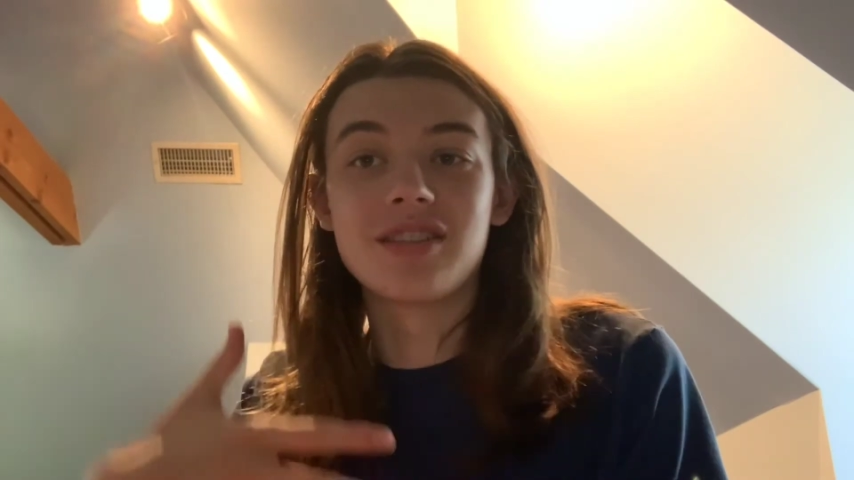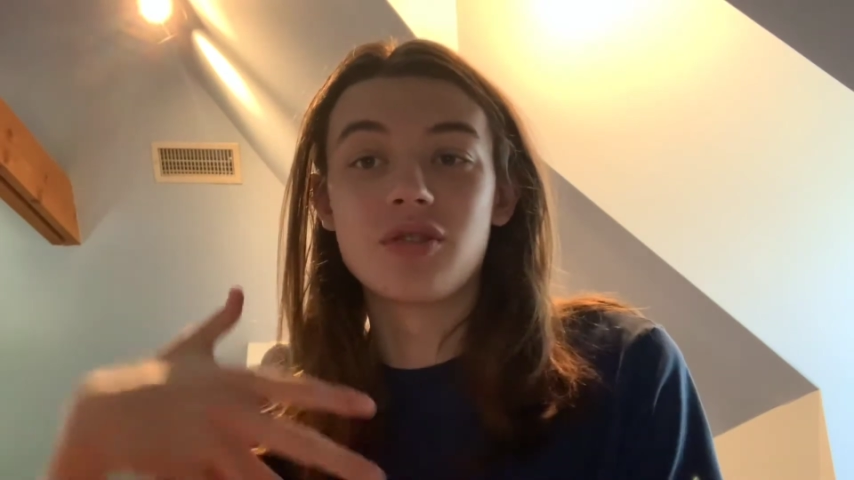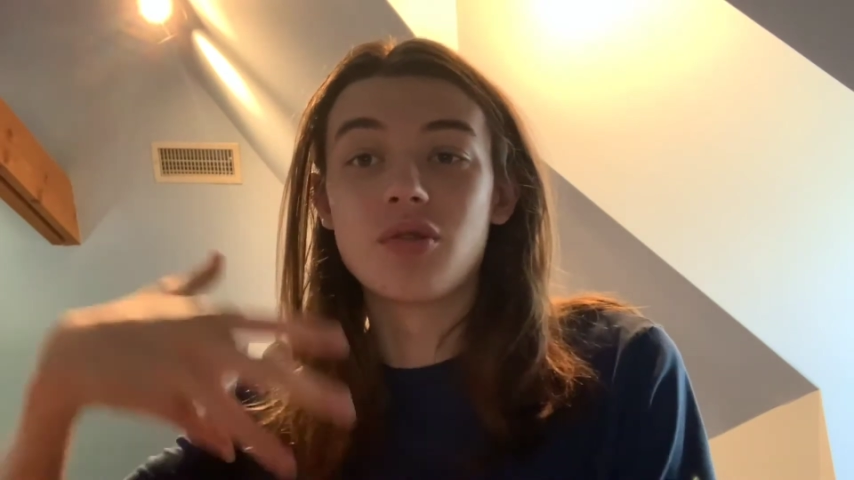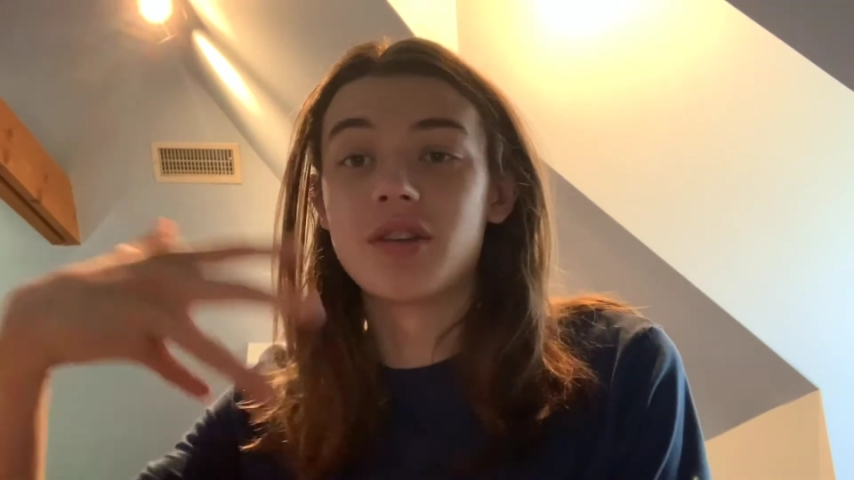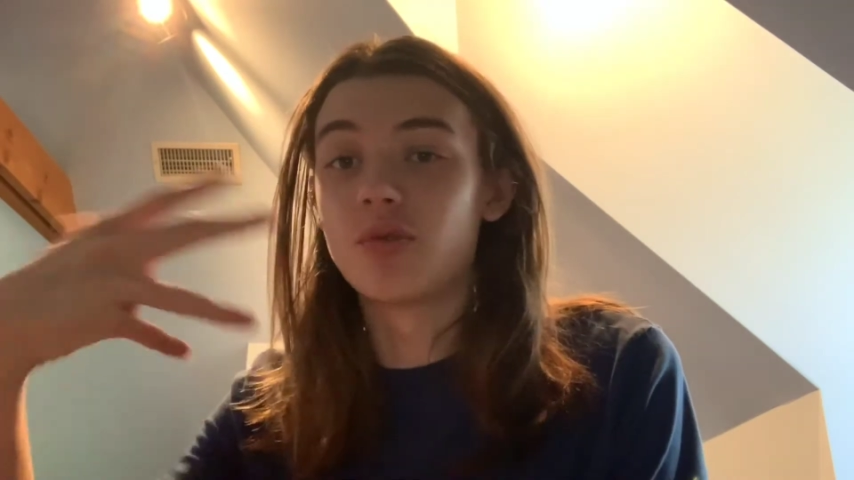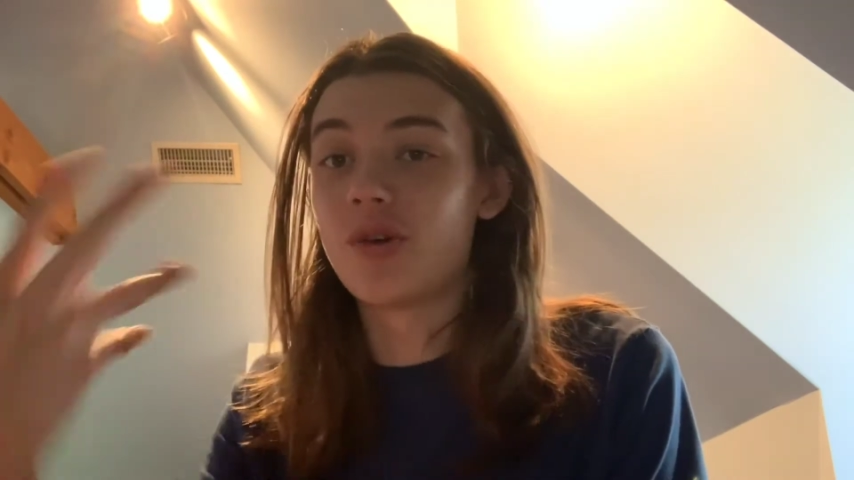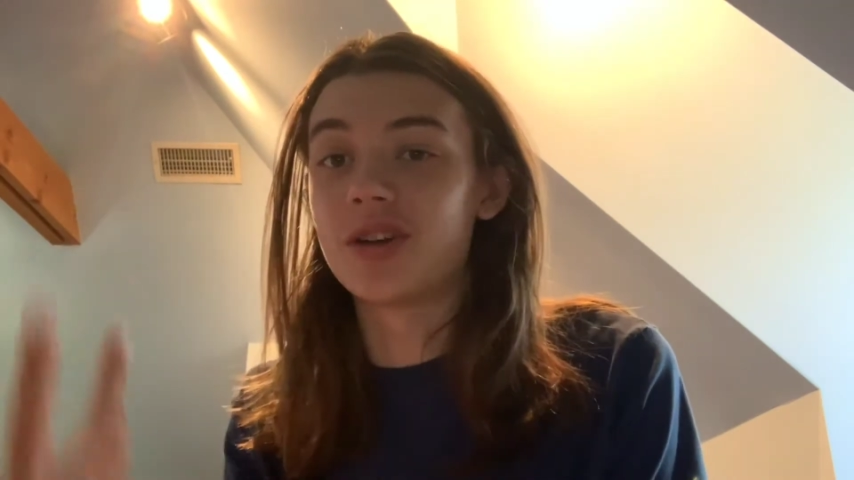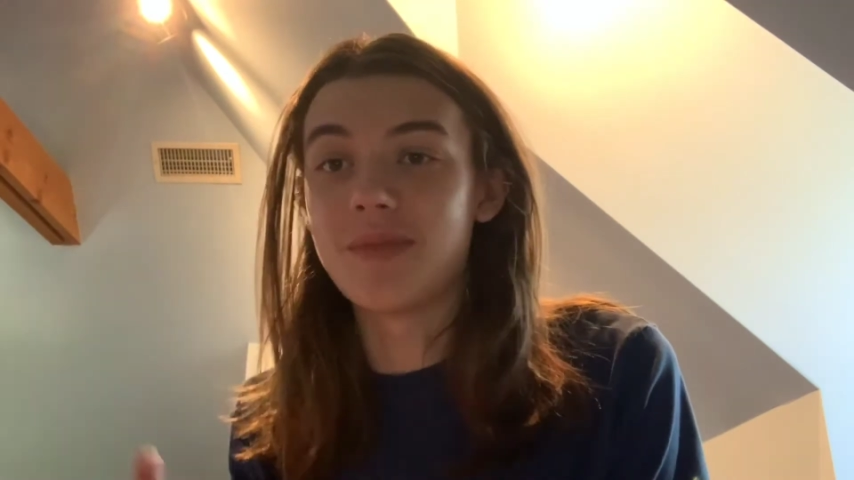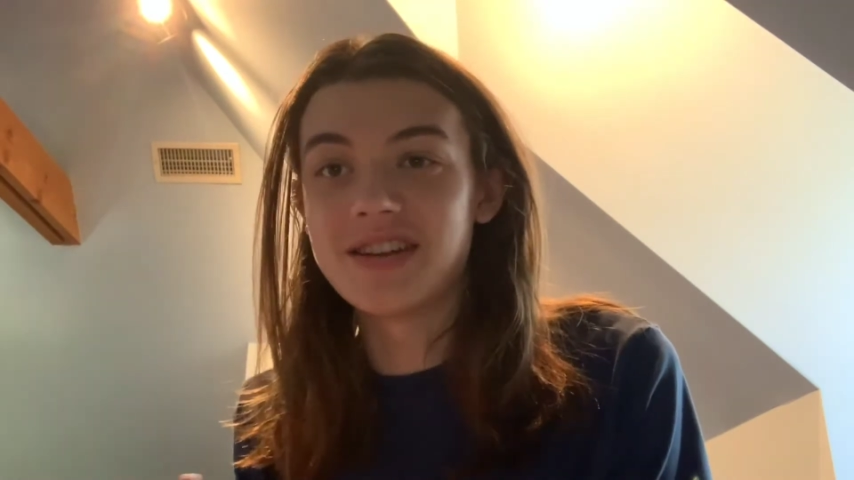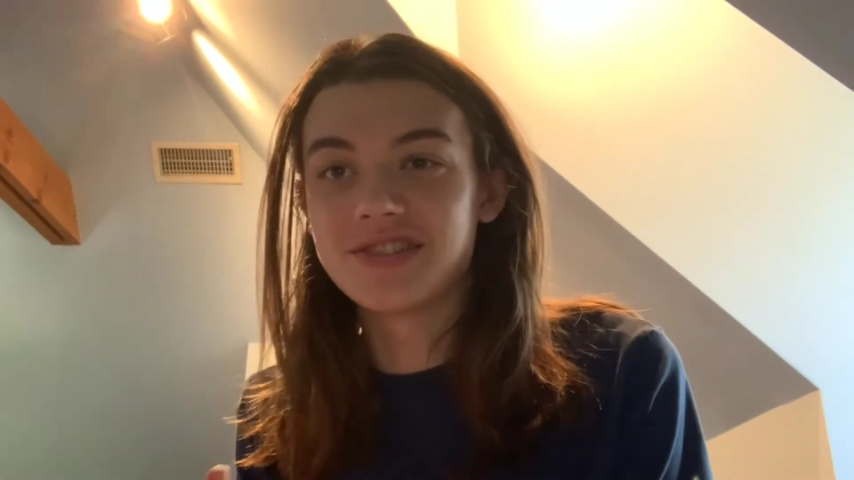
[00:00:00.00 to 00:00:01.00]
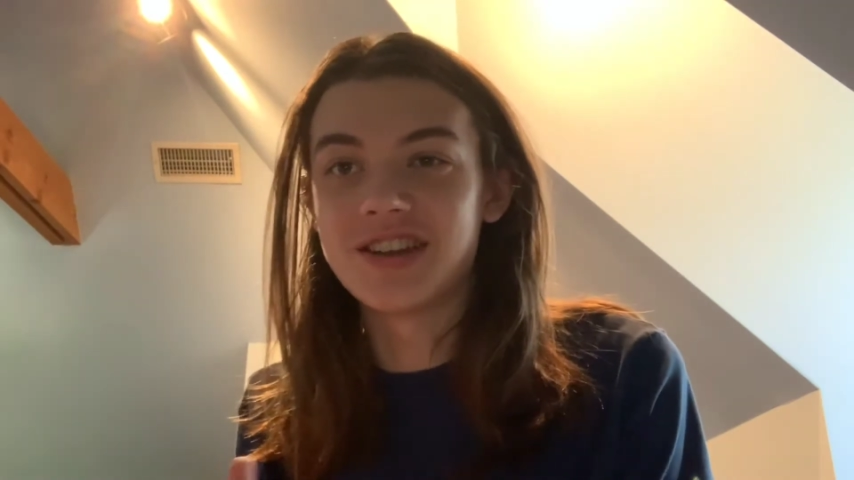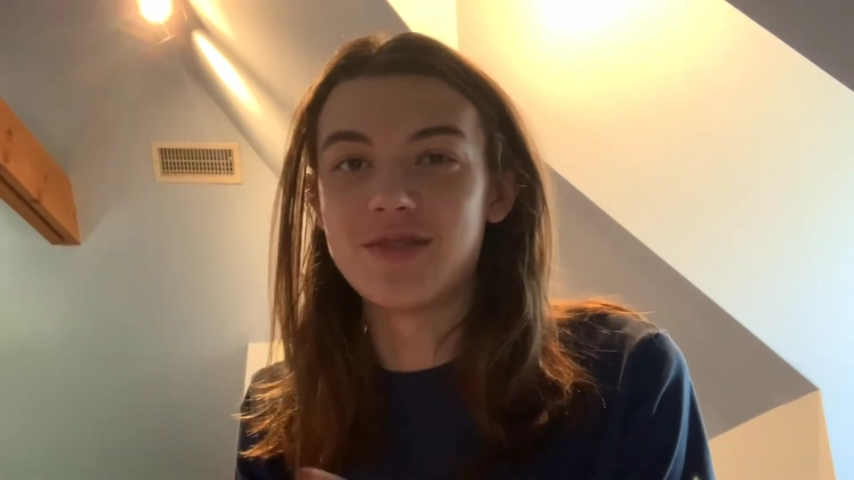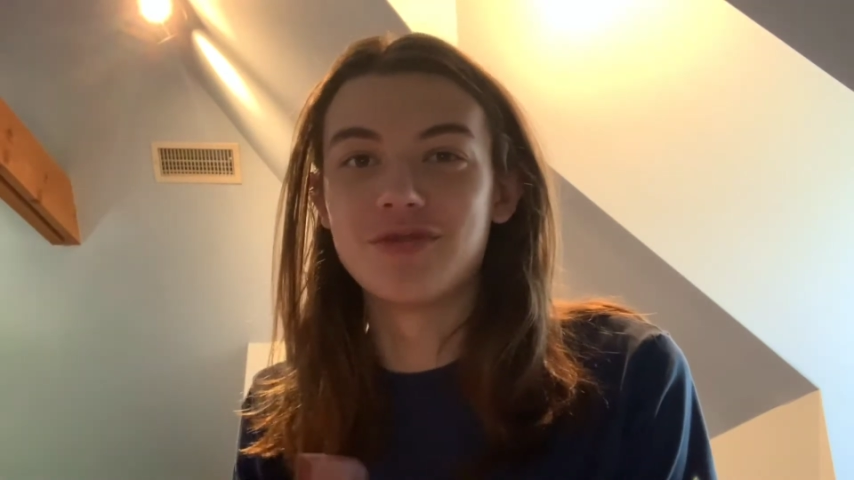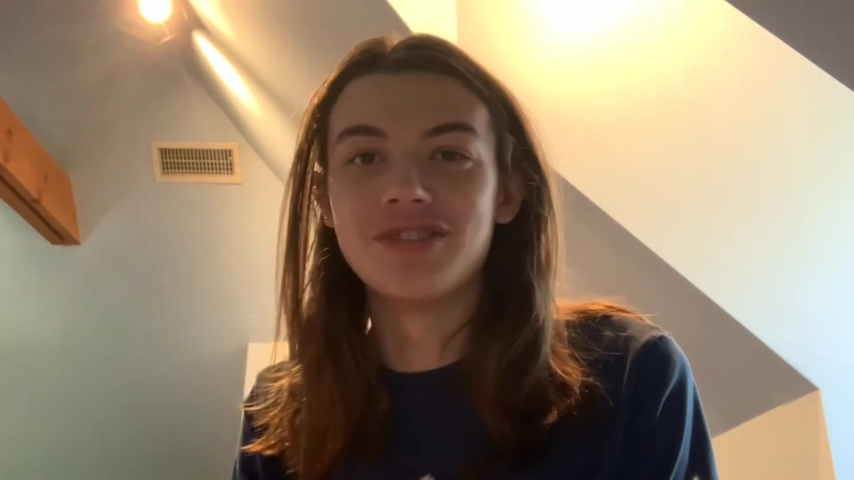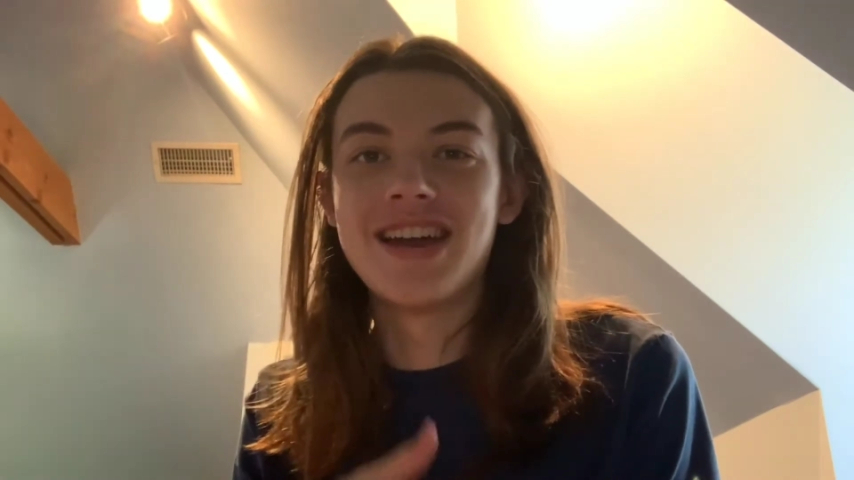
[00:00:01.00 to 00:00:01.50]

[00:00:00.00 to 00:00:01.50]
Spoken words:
on the wild magic table